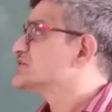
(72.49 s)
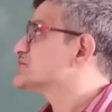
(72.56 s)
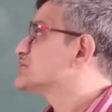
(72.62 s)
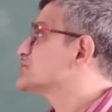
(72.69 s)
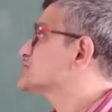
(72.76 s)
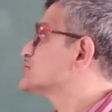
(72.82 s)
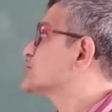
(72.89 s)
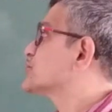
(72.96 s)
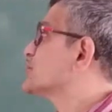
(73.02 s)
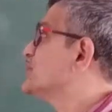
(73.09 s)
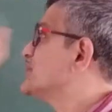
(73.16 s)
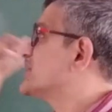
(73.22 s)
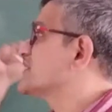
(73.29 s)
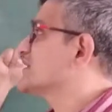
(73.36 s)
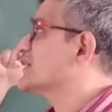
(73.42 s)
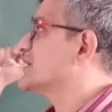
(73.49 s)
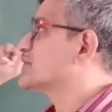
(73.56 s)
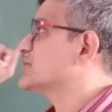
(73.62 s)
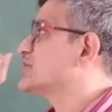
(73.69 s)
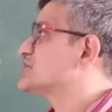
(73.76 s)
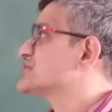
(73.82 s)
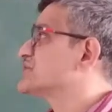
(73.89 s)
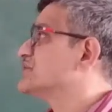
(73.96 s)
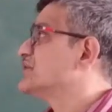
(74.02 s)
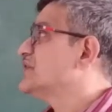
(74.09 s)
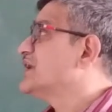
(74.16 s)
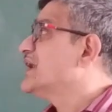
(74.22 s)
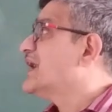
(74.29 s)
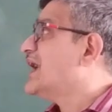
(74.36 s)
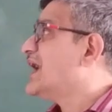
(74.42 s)
So stoichiometric calculation,
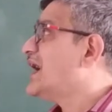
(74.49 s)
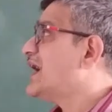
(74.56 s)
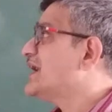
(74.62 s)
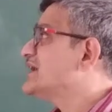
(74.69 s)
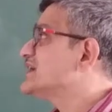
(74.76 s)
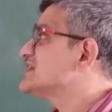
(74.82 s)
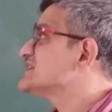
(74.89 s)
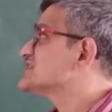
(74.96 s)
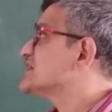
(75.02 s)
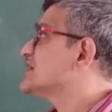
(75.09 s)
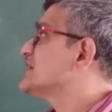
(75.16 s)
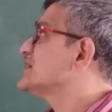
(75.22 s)
and it is a